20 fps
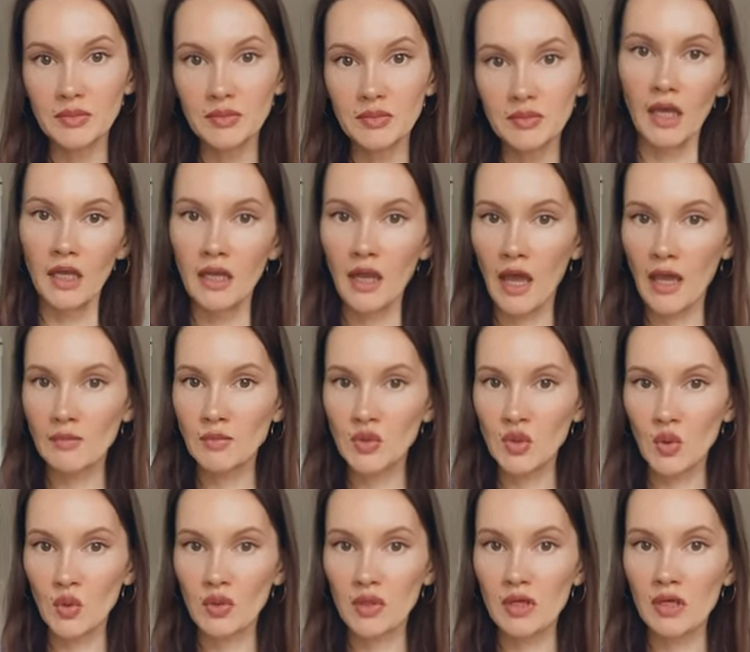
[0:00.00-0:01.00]
And I'm
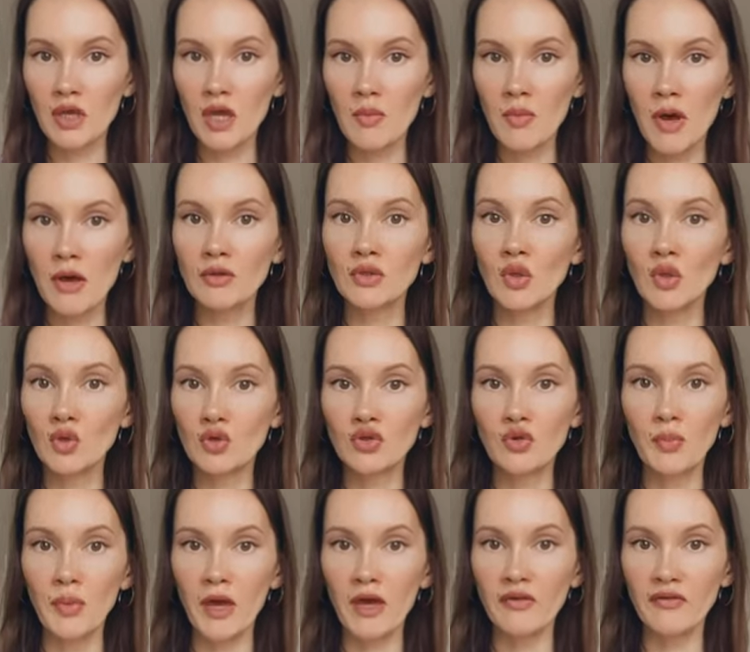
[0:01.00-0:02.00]
talking about eau de
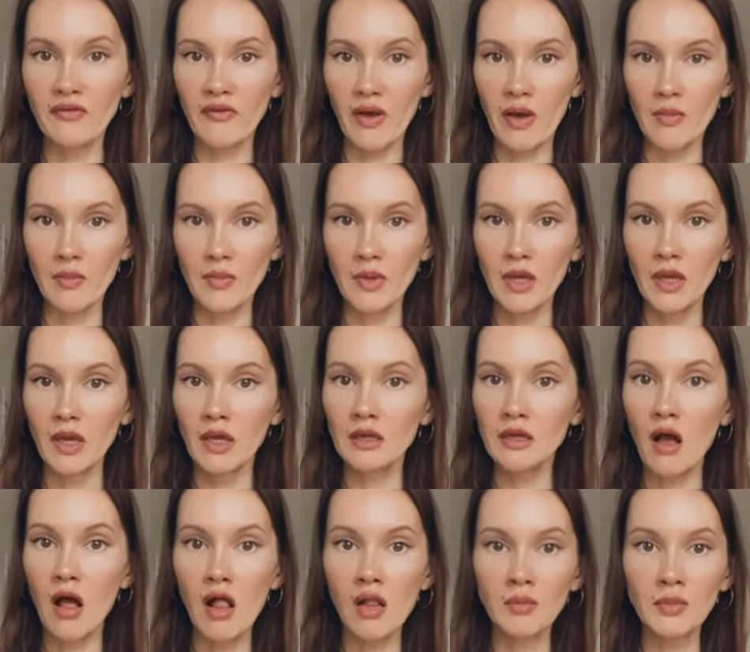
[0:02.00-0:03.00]
parfum, and
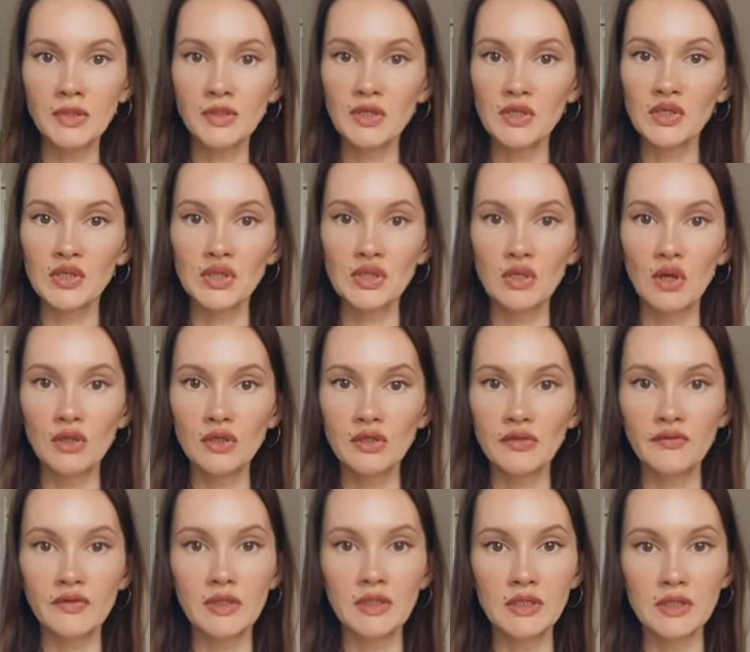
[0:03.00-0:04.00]
almond is not
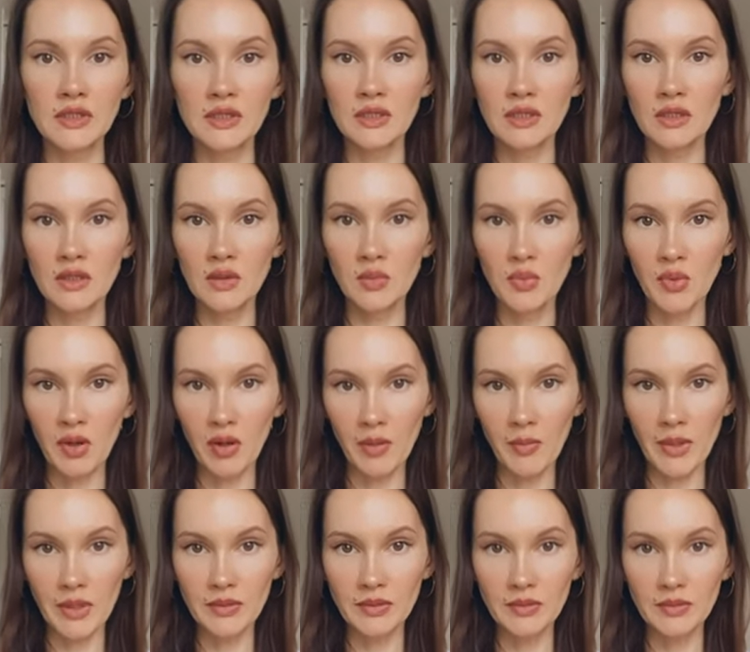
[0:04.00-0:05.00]
even listed in the
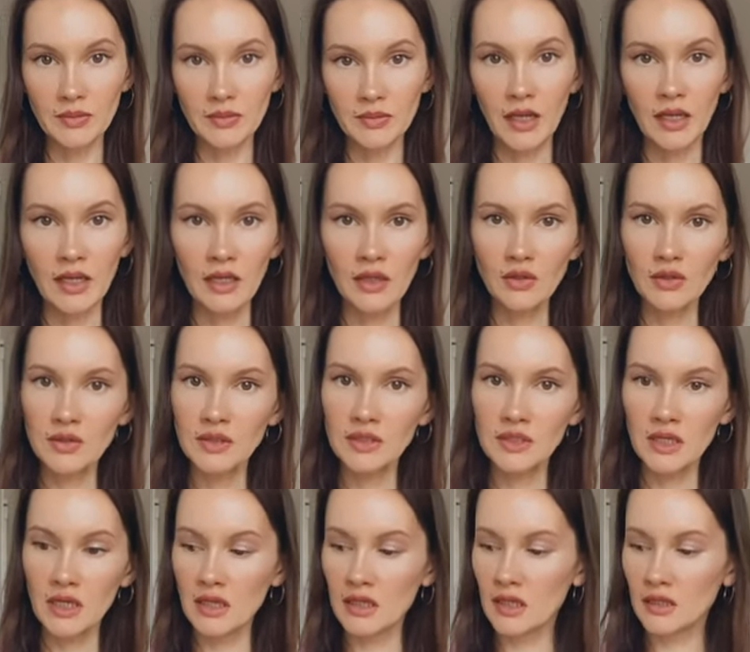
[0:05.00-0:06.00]
pyramid. And I cannot
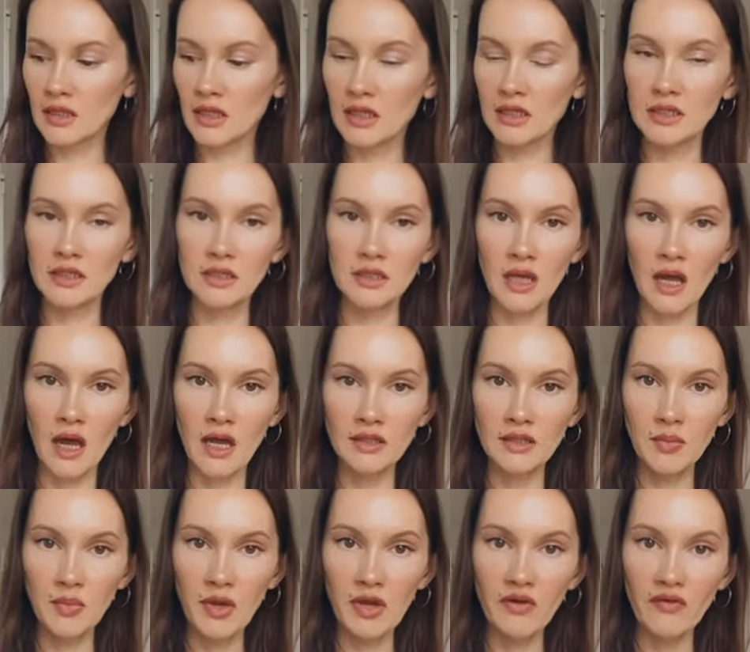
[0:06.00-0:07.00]
say that extrait de
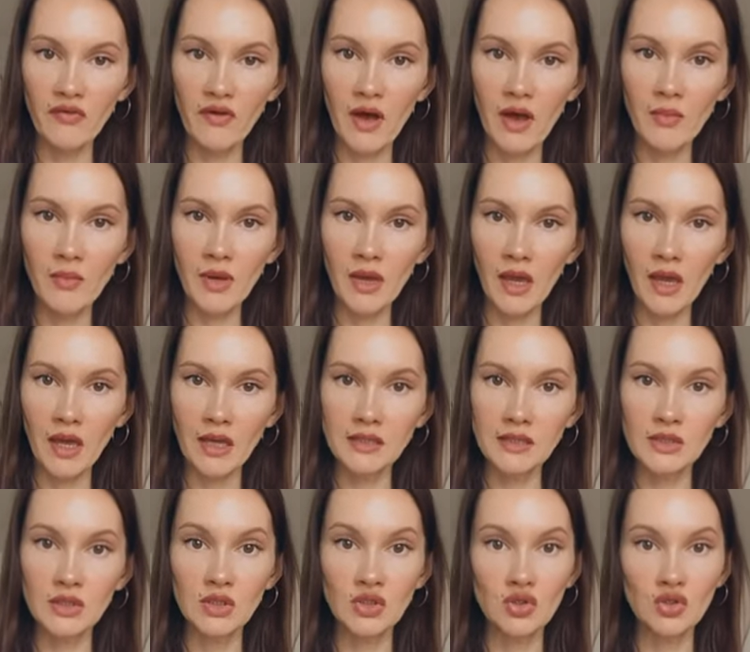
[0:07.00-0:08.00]
parfum has
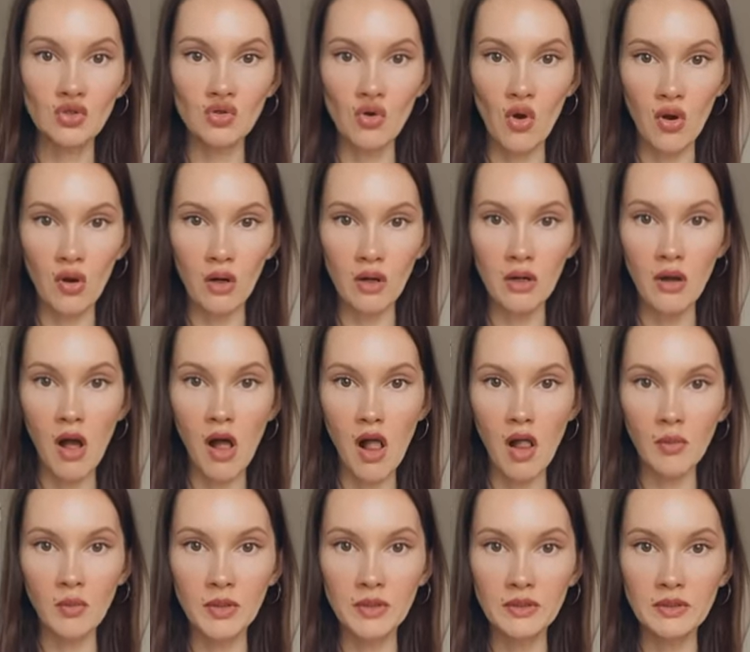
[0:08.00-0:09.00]
stronger
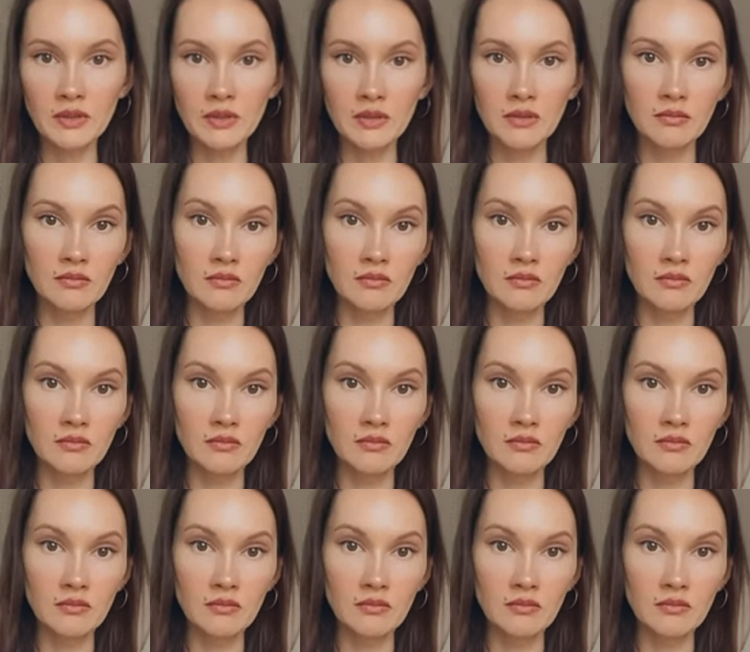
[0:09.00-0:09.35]
almond.